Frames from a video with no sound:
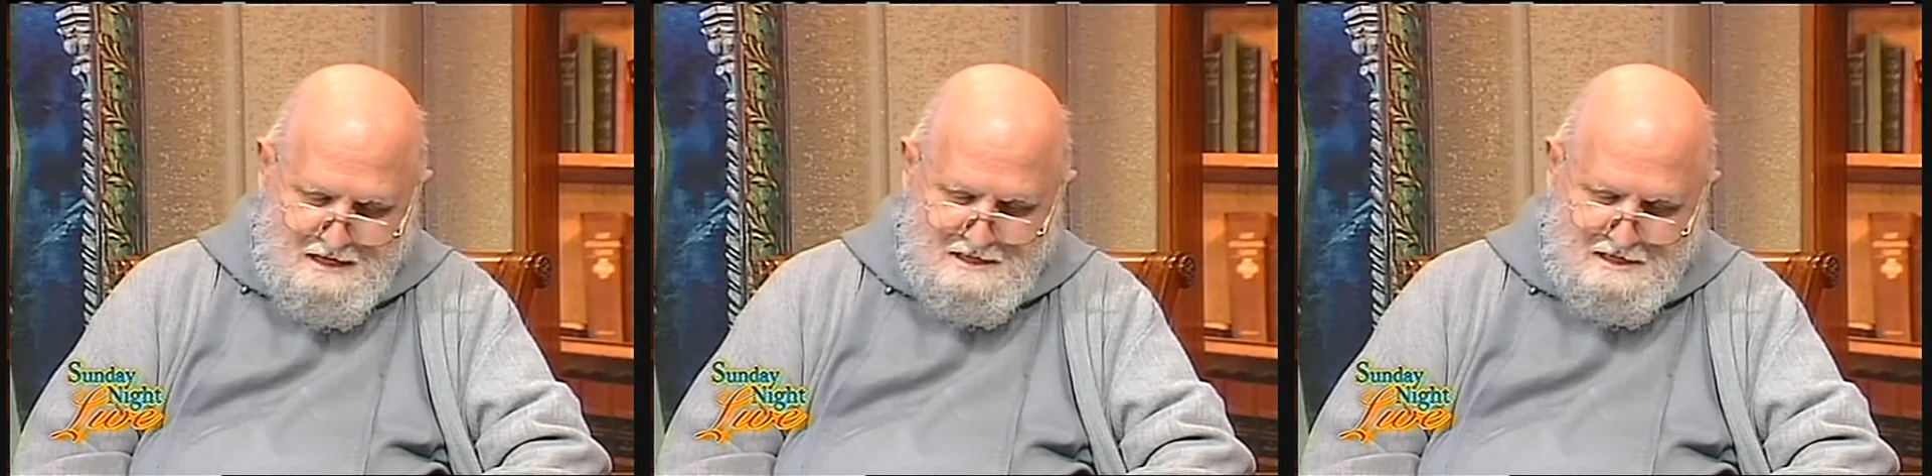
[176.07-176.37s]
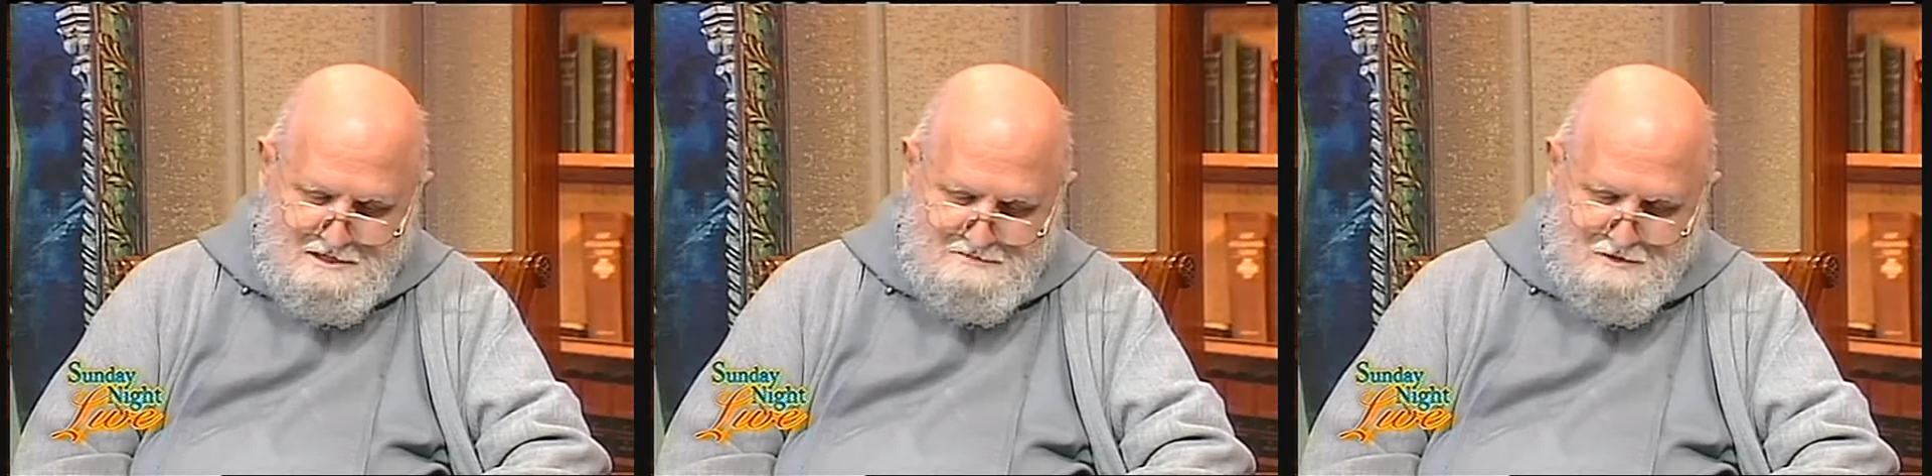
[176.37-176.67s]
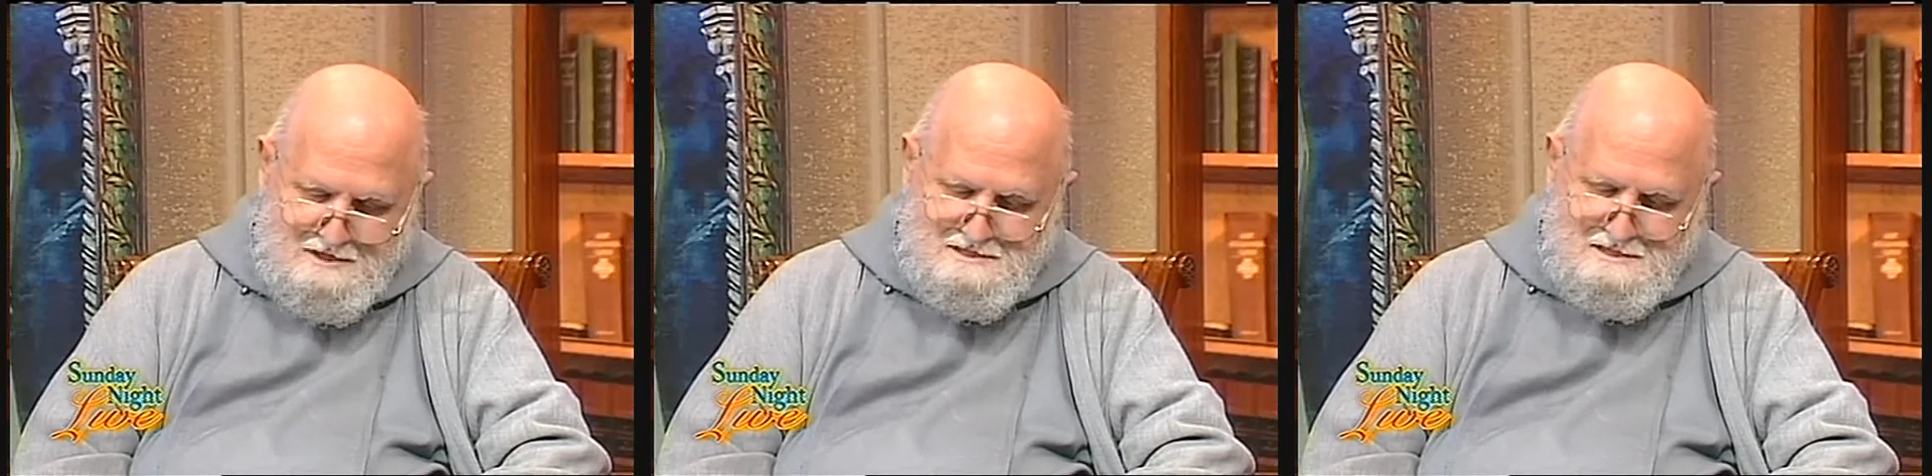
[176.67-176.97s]
and he is
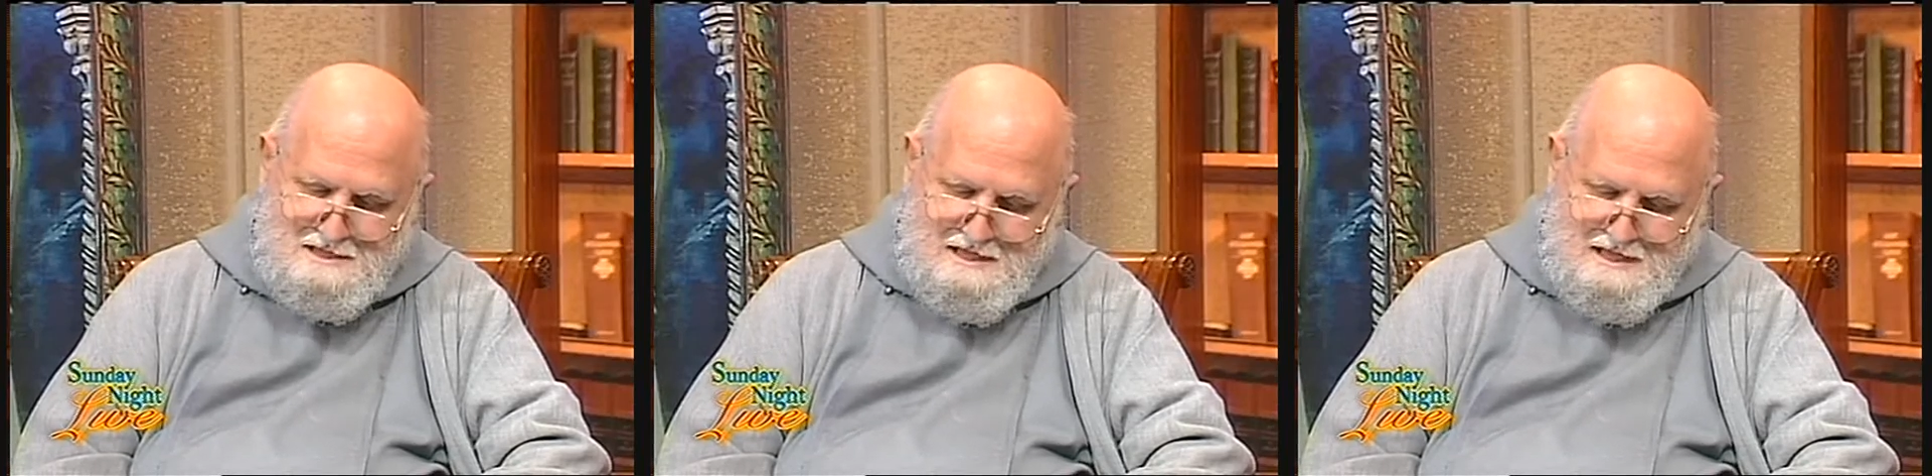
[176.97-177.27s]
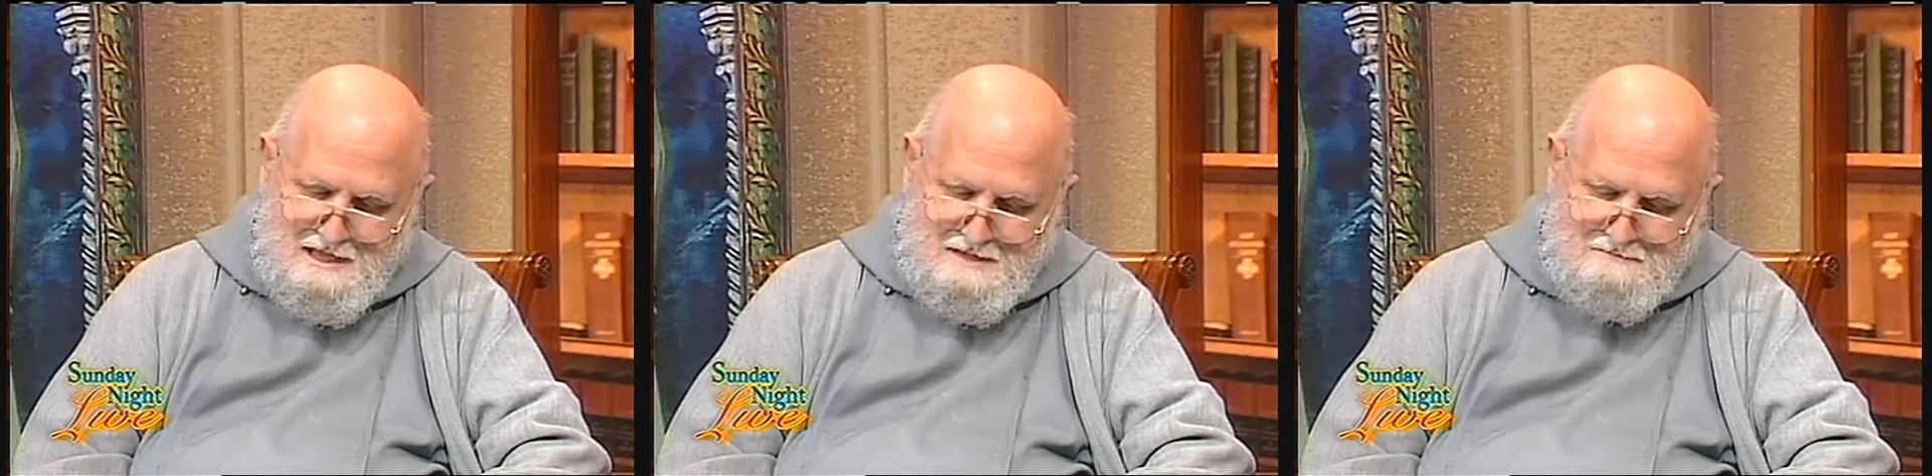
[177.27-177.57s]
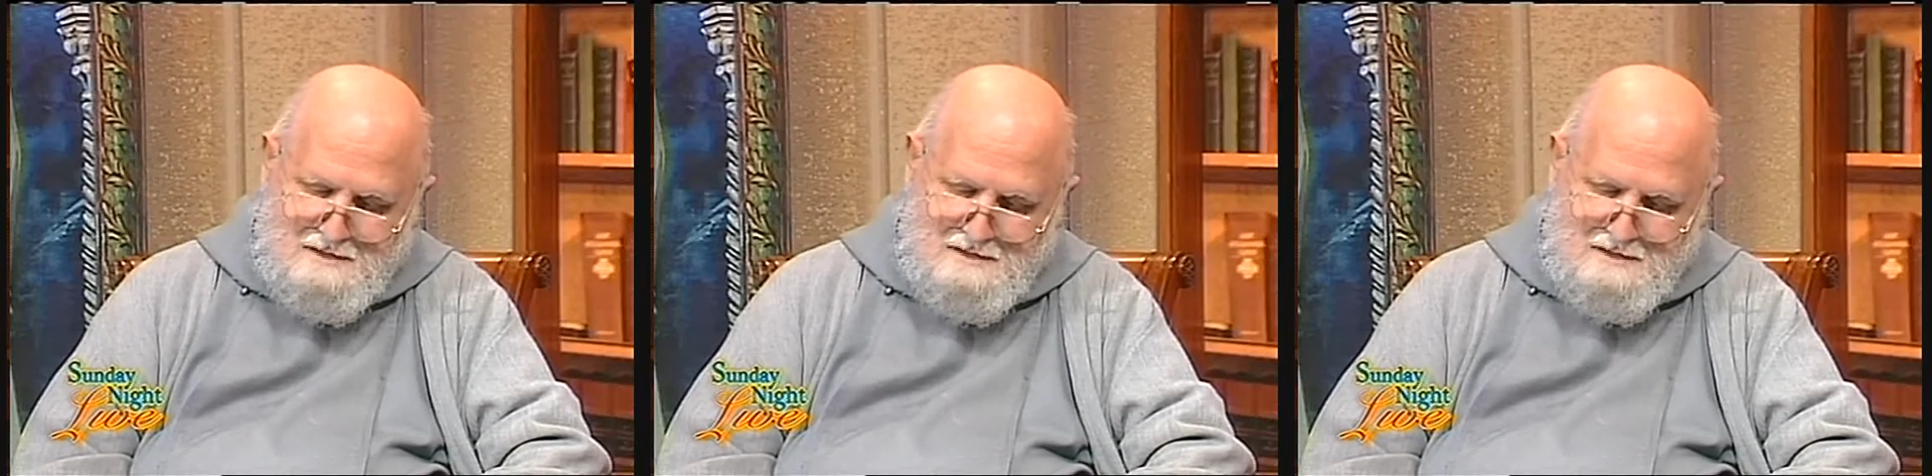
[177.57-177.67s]
presently a